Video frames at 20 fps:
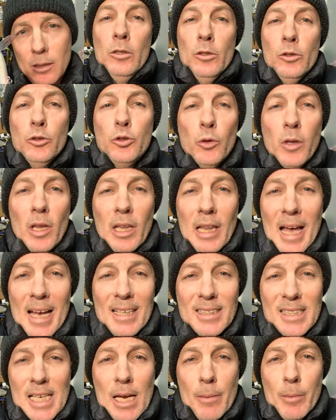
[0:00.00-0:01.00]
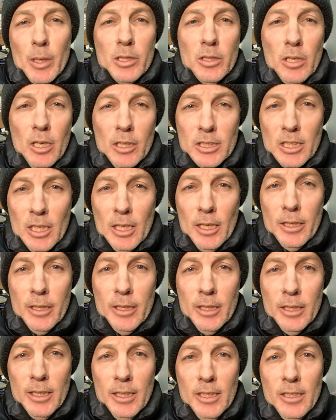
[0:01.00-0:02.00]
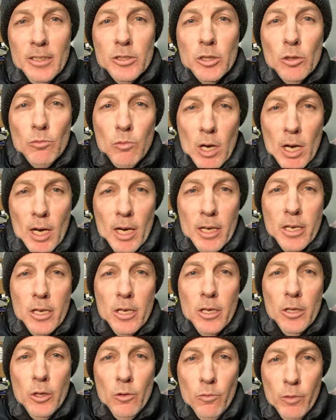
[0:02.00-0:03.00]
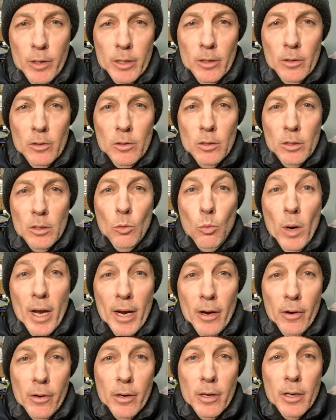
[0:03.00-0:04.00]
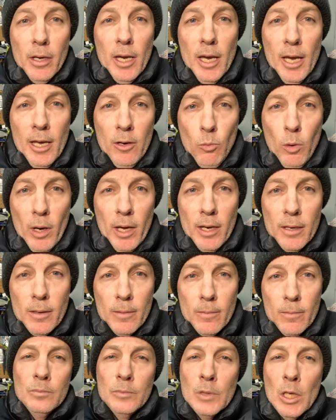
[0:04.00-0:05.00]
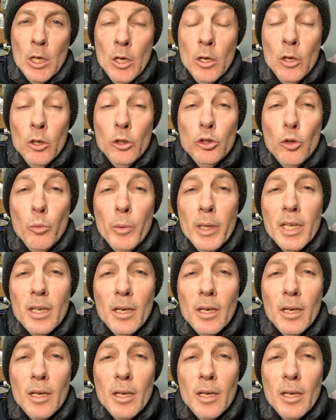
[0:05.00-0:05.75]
So the last thing I'm going to touch on is the rod, the reel, where, and when. So when it